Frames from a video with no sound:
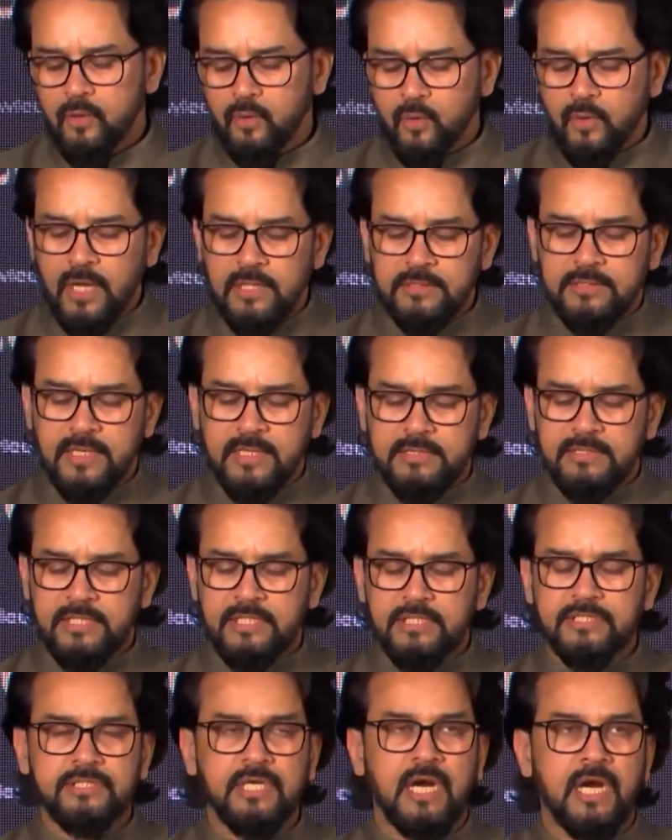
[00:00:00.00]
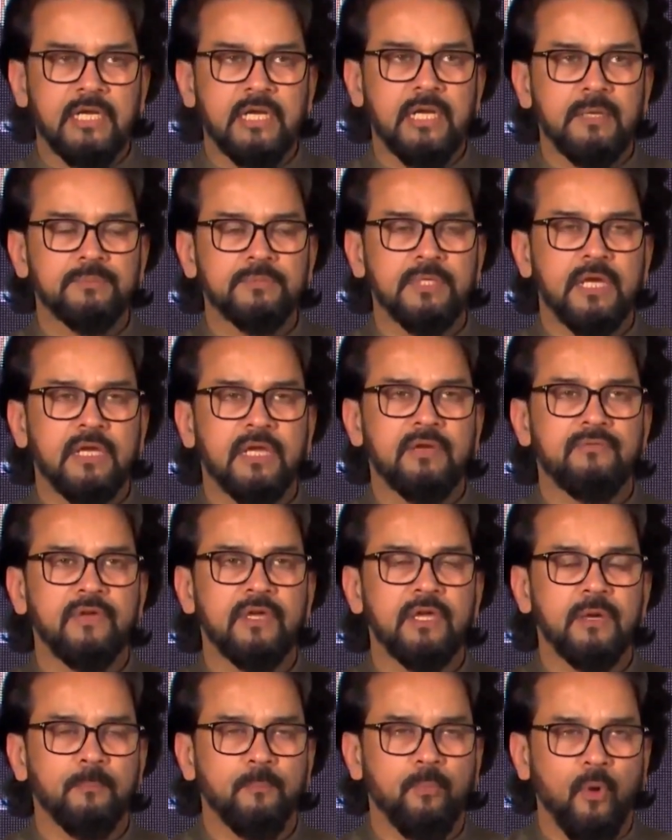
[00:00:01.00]
Together these startups are
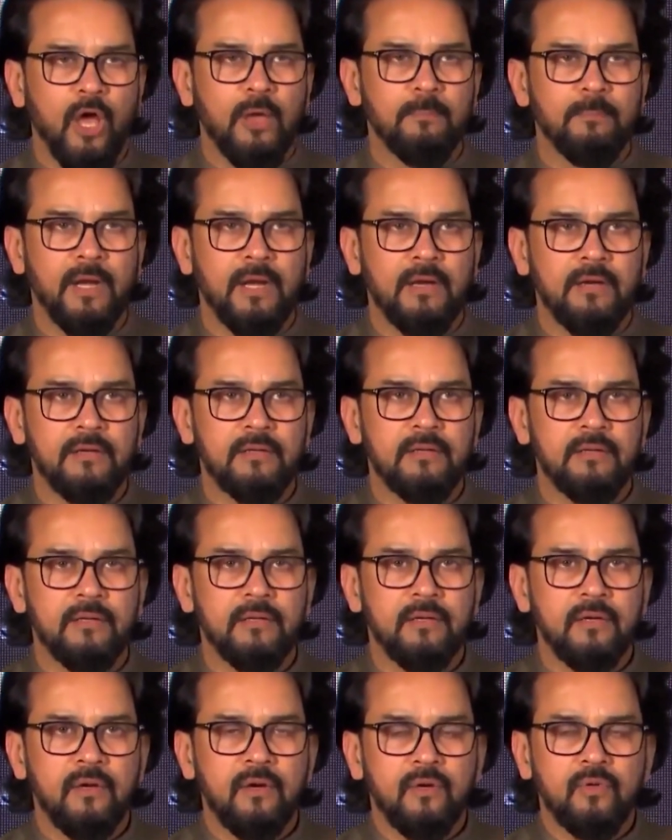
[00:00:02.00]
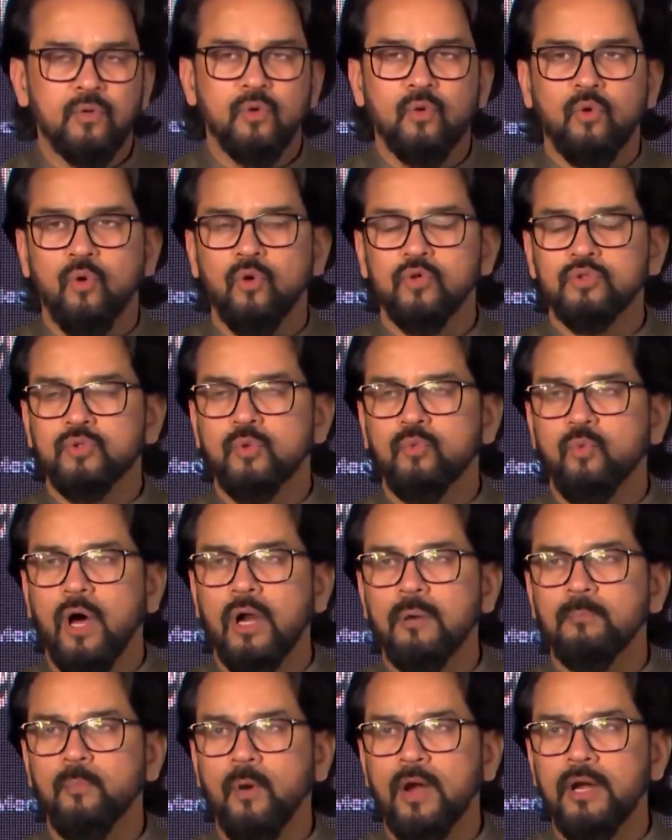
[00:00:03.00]
giving employment to close to
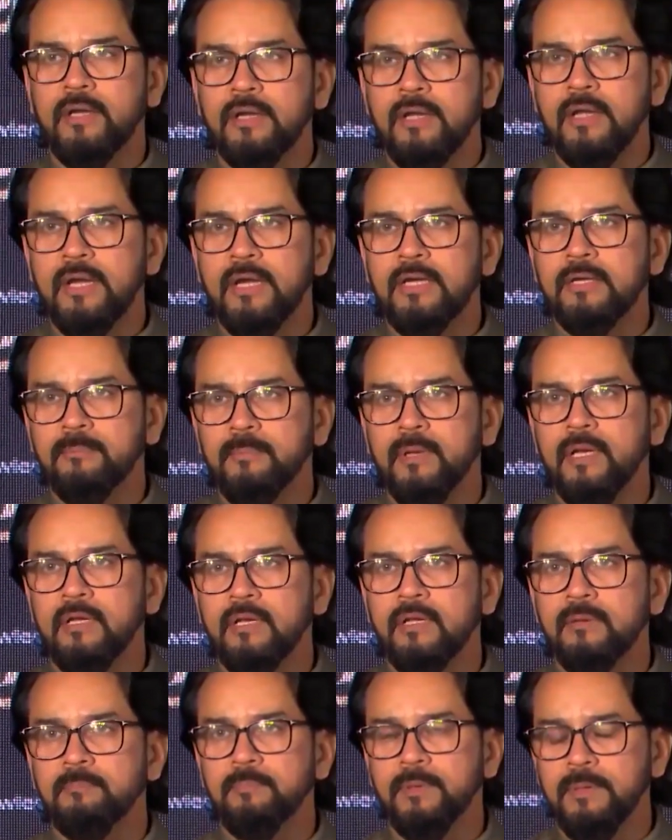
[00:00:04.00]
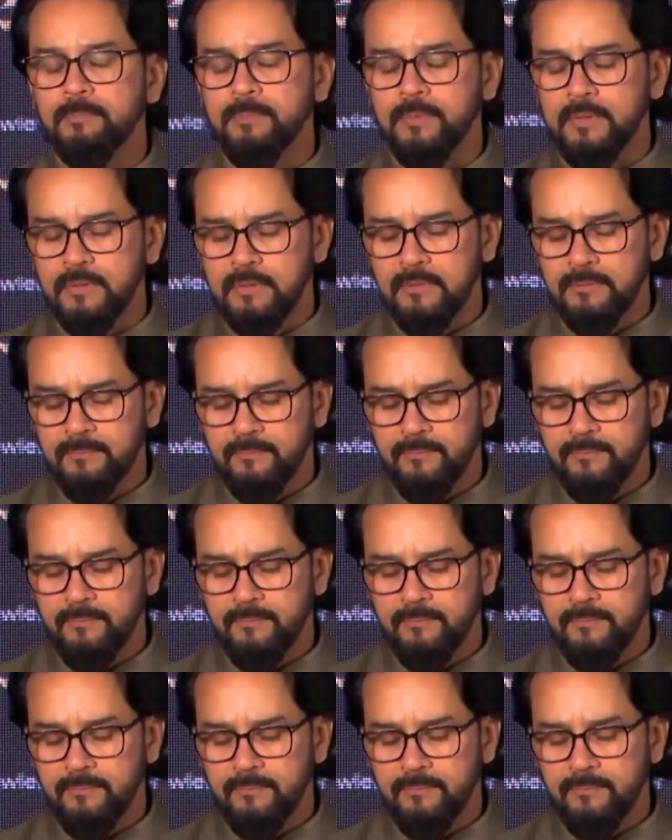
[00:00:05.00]
1.8 million people.